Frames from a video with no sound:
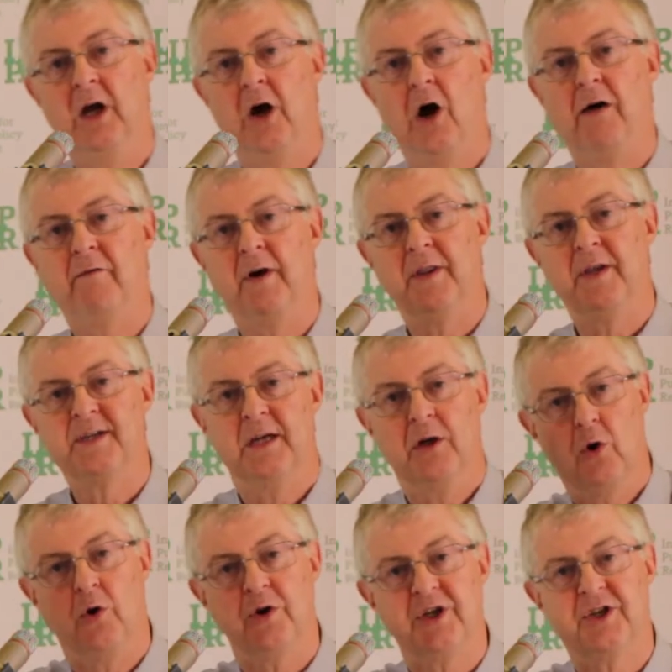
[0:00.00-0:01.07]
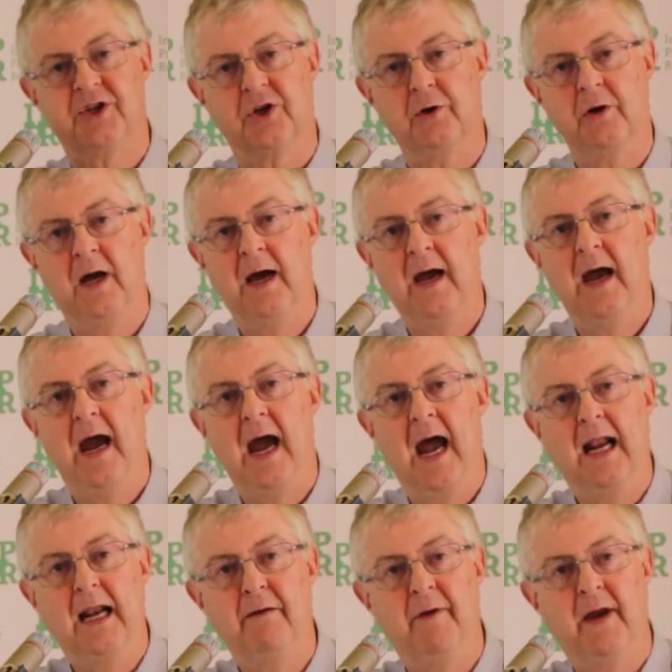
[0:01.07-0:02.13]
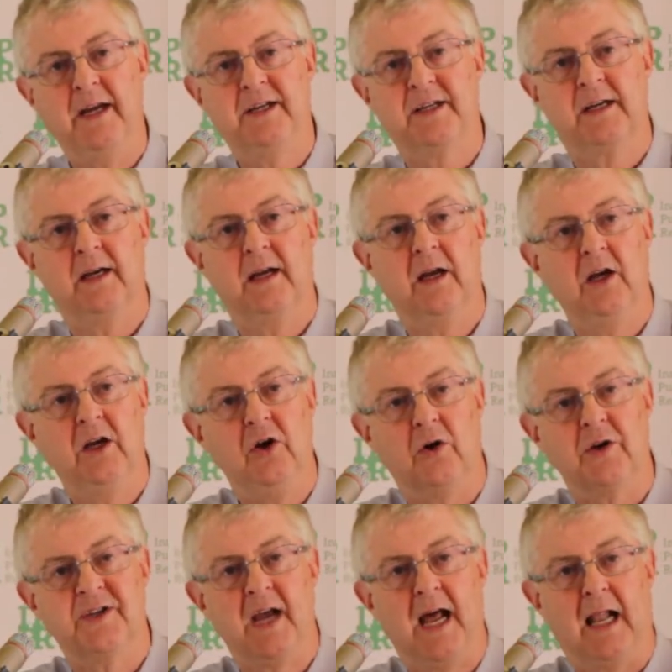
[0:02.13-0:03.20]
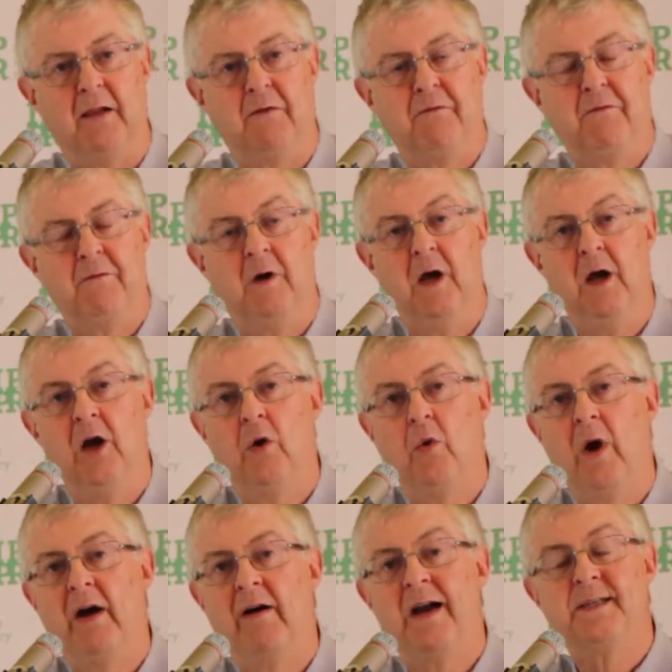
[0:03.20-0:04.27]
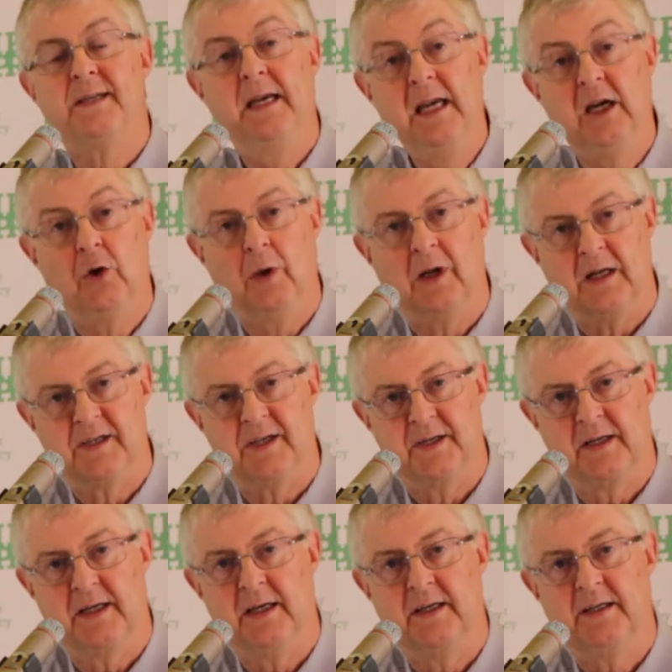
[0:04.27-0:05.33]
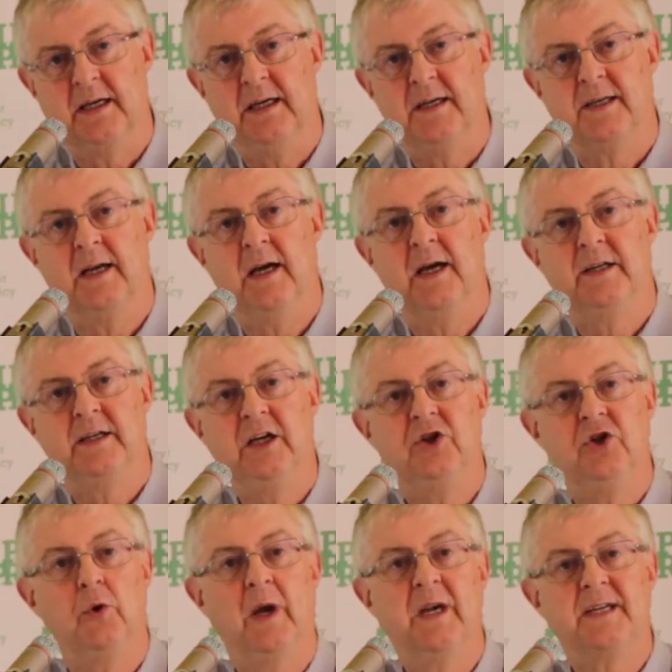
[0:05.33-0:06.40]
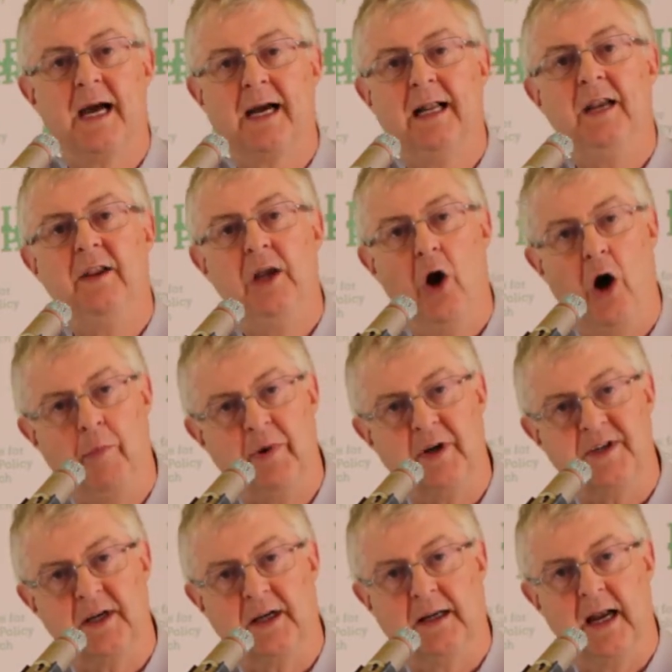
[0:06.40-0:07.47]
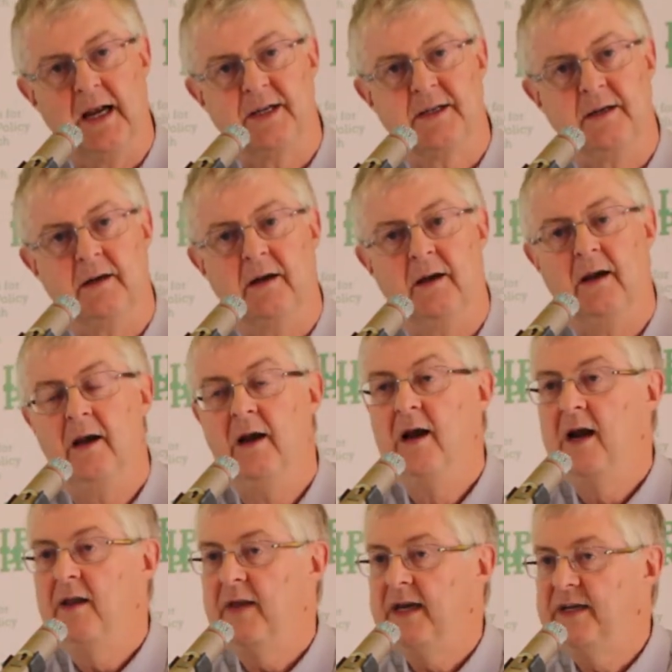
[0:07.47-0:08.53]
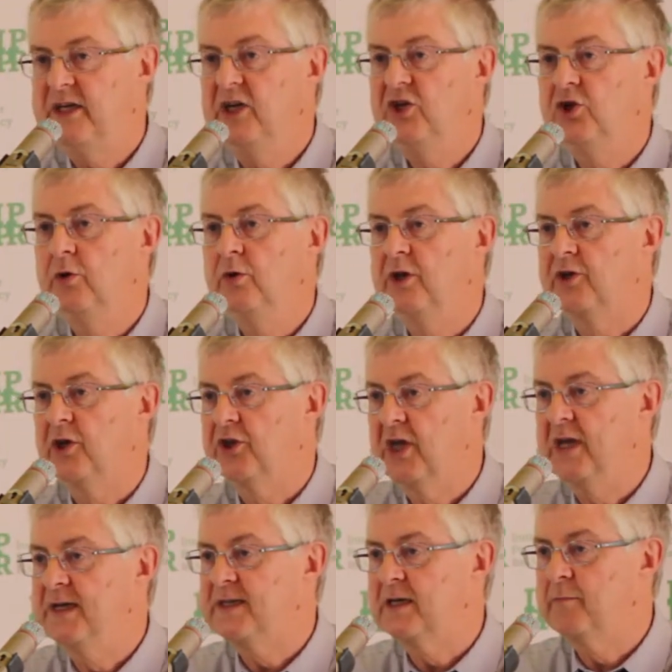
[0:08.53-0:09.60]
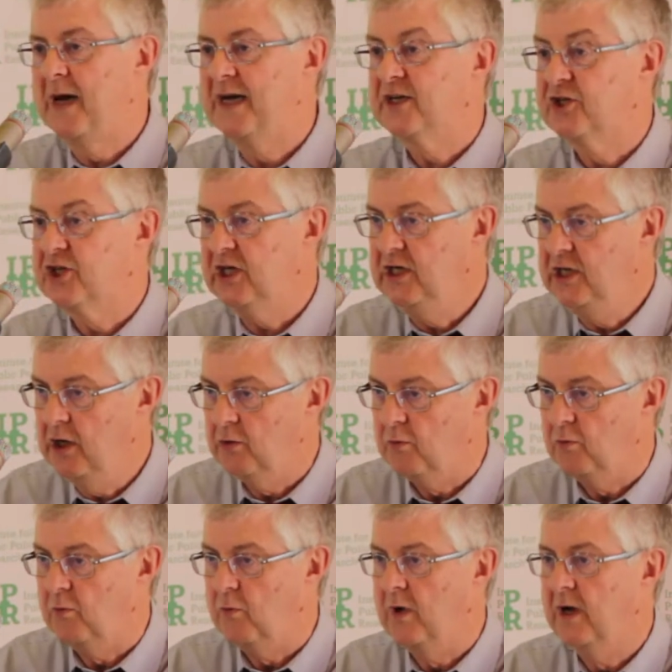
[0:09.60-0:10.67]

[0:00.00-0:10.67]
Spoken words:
of others in order to elevate yourself. Whereas equal societies teach you exactly the opposite lesson. They teach you that the things that matter to you